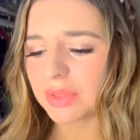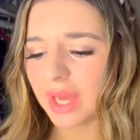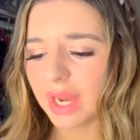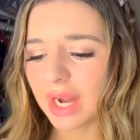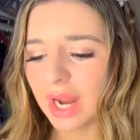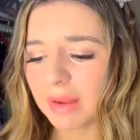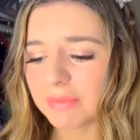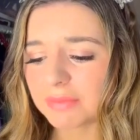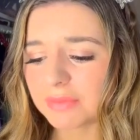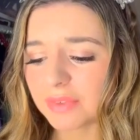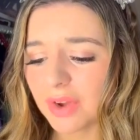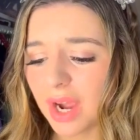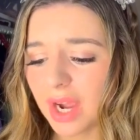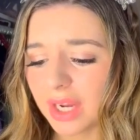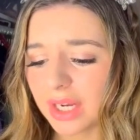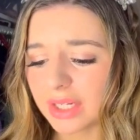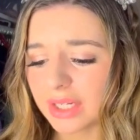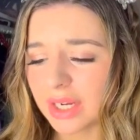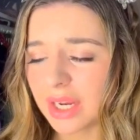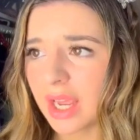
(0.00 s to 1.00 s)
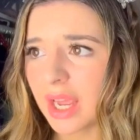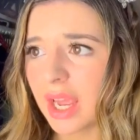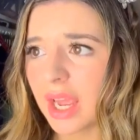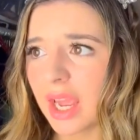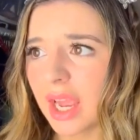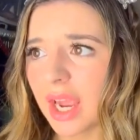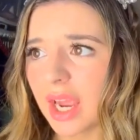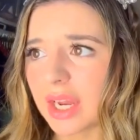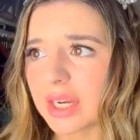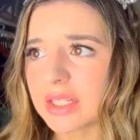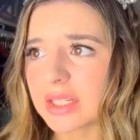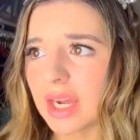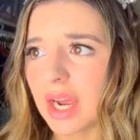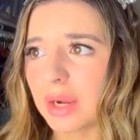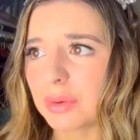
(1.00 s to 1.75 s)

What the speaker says: you that I'm fine, and